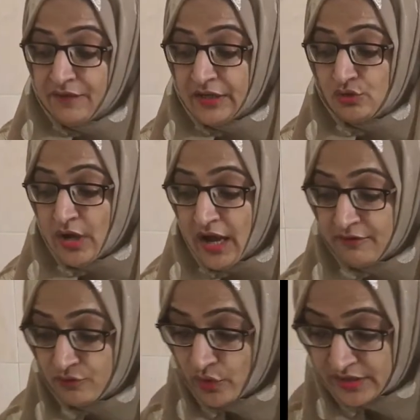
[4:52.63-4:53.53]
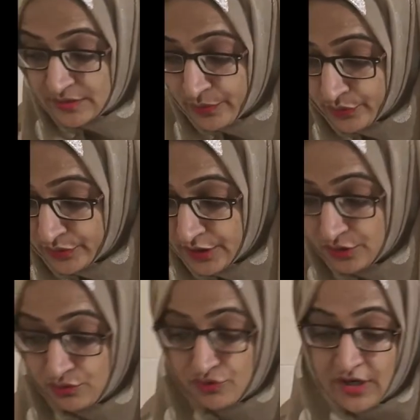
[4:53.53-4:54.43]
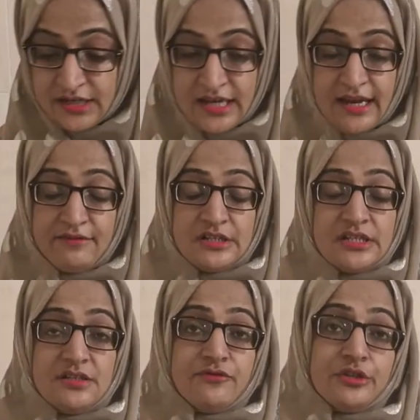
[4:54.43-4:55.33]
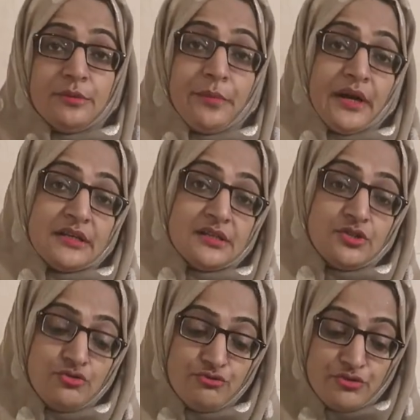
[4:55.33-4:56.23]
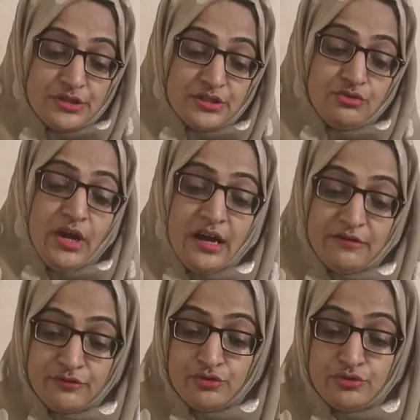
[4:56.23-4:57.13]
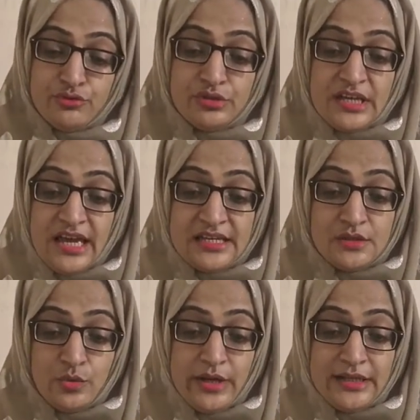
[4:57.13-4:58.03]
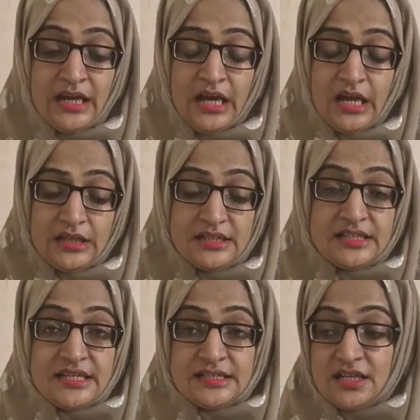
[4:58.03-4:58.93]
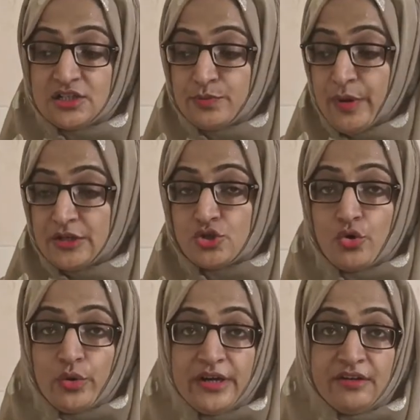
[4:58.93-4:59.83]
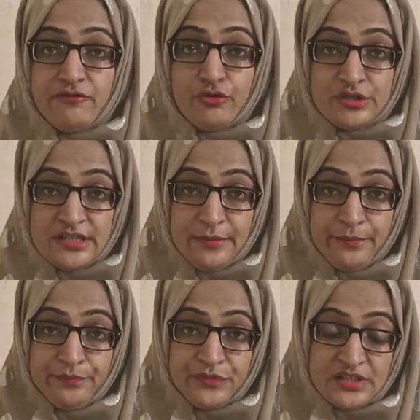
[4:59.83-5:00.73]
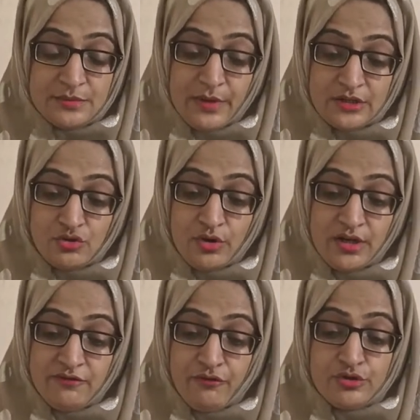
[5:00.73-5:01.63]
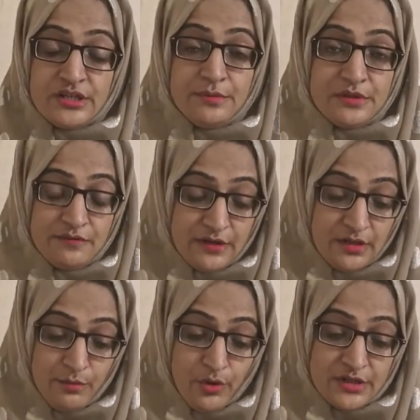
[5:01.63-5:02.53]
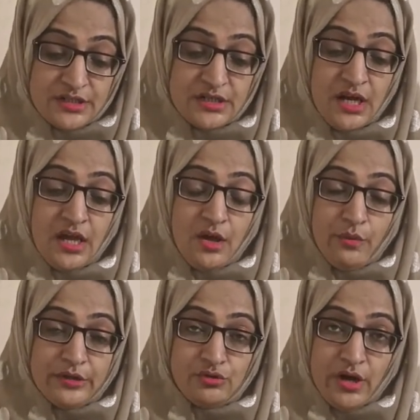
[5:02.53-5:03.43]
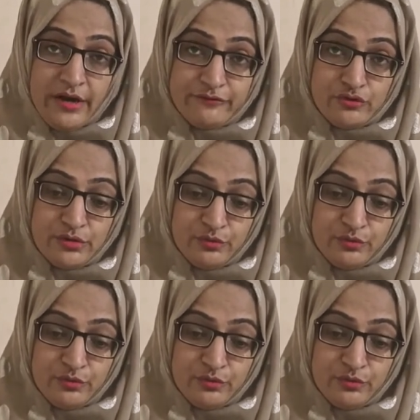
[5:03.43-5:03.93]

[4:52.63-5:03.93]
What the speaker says: When you have to explore the uterine cavity for the pregnant uterus, you have to use as well This is the sponge holding forceps. The sponge holding forceps is very important when you have to